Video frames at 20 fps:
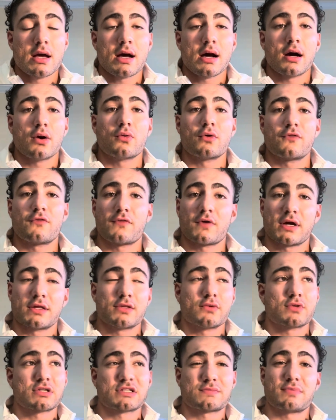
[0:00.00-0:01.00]
I would find
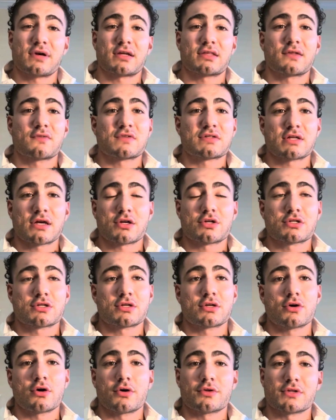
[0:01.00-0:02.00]
the respective
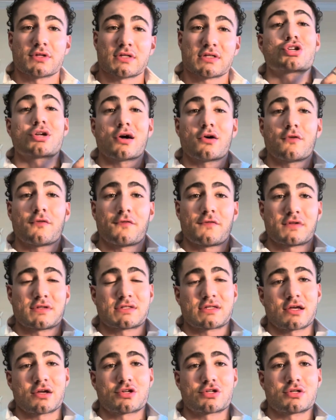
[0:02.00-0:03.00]
section on the shelf
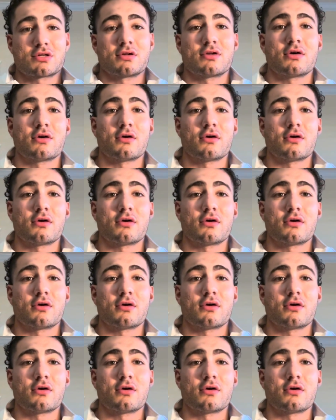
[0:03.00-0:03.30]
section